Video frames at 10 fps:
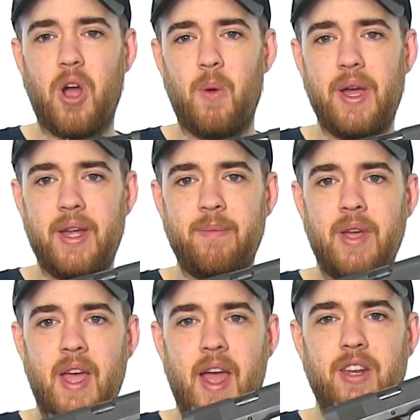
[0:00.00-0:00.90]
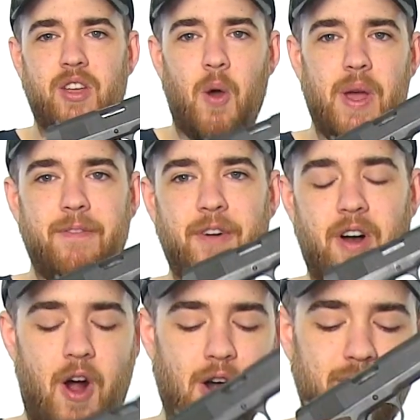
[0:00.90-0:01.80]
go in, and you go in for
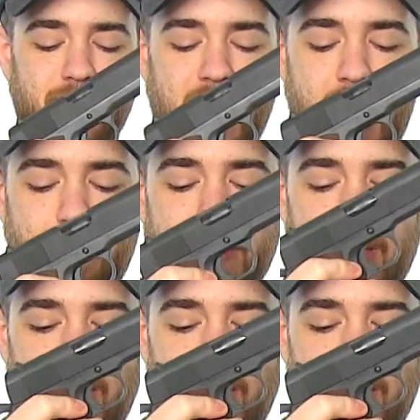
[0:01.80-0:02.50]
a harder tap,